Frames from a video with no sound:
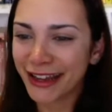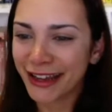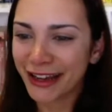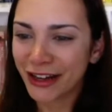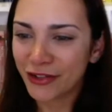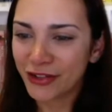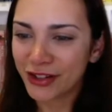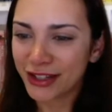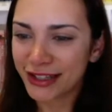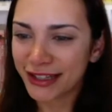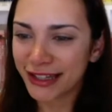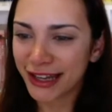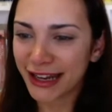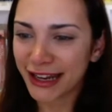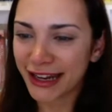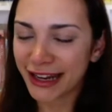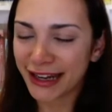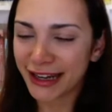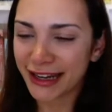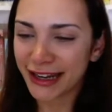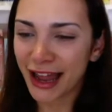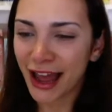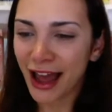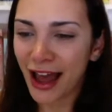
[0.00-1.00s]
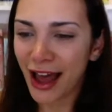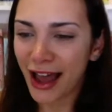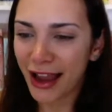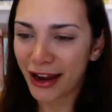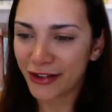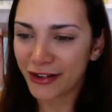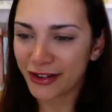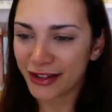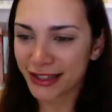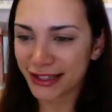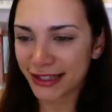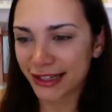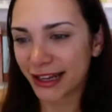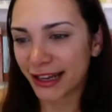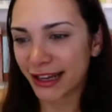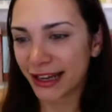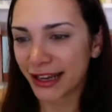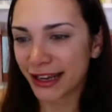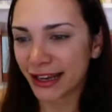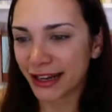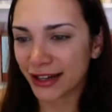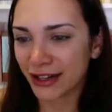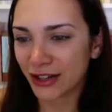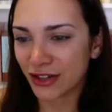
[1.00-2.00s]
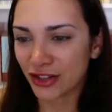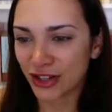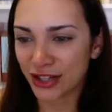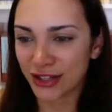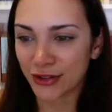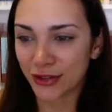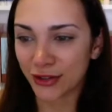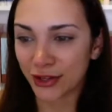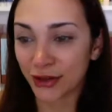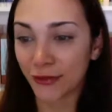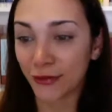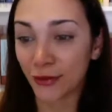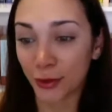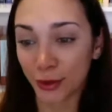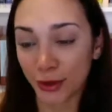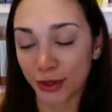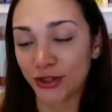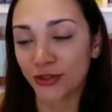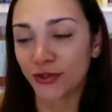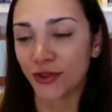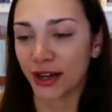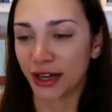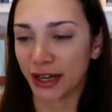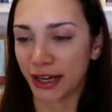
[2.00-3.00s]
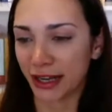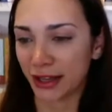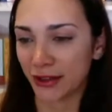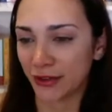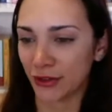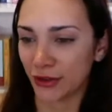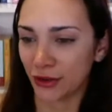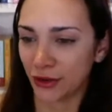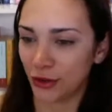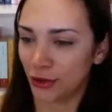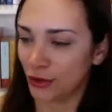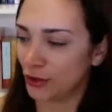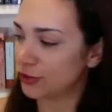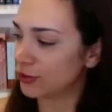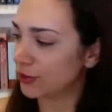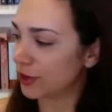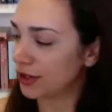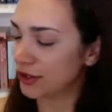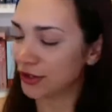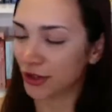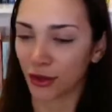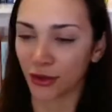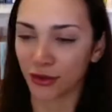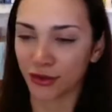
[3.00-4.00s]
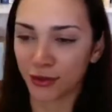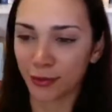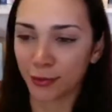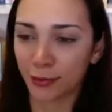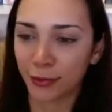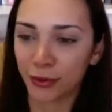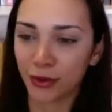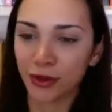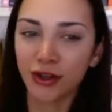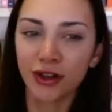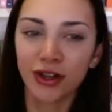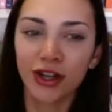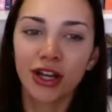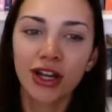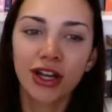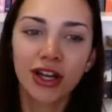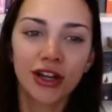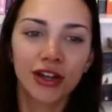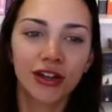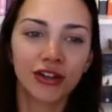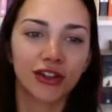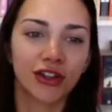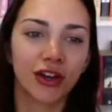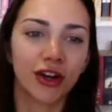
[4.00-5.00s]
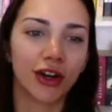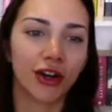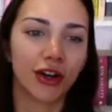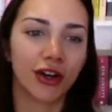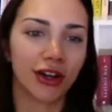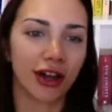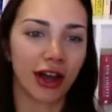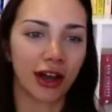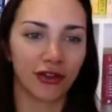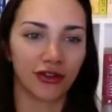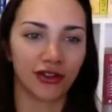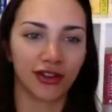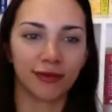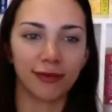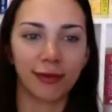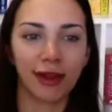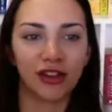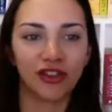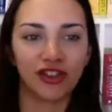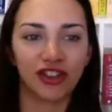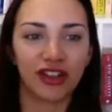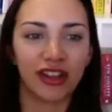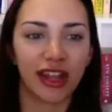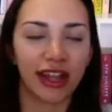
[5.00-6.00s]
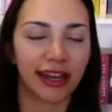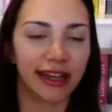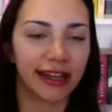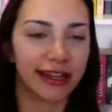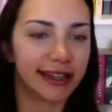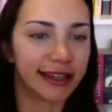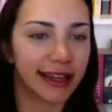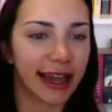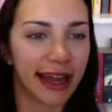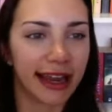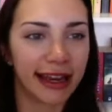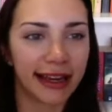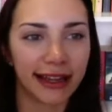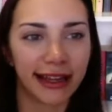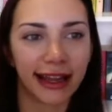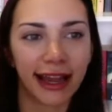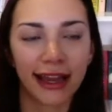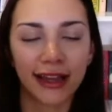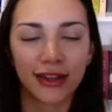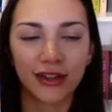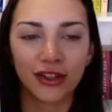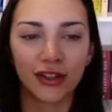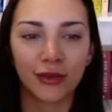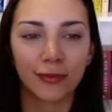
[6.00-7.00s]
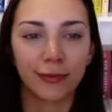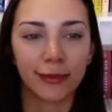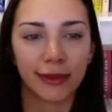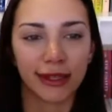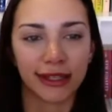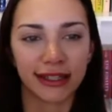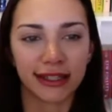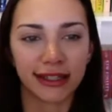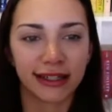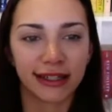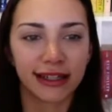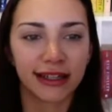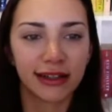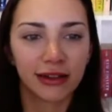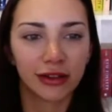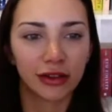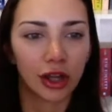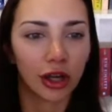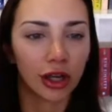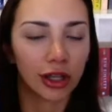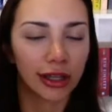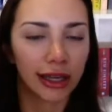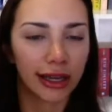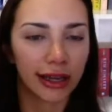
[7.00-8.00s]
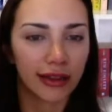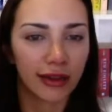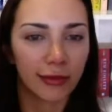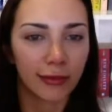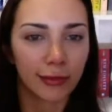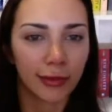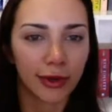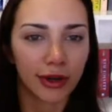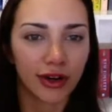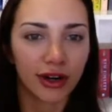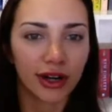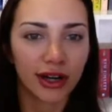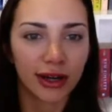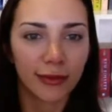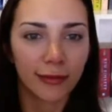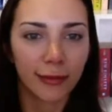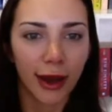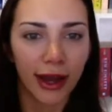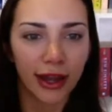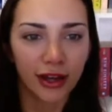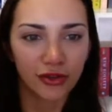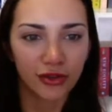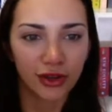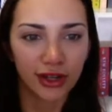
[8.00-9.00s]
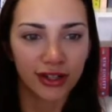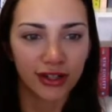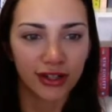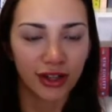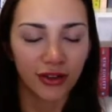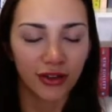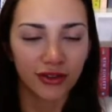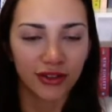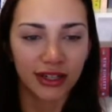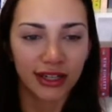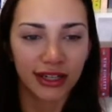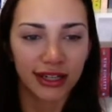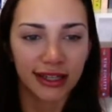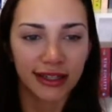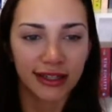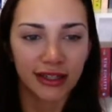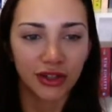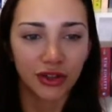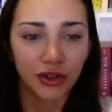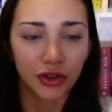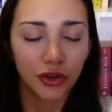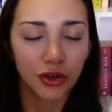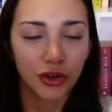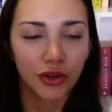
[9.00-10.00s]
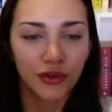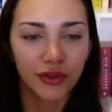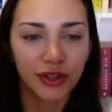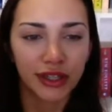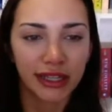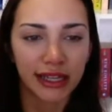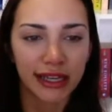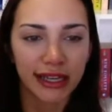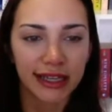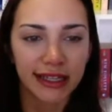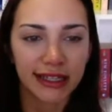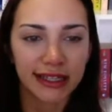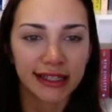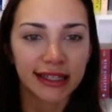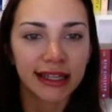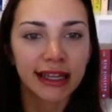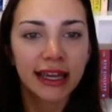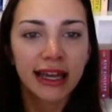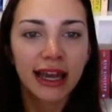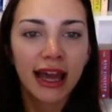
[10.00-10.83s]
Christine, hi, Christine. She's looking forward to reading the new Trent Dalton book. So I'll just mention that again in case you missed it. Lola in the Mirror by Trent Dalton, his new release.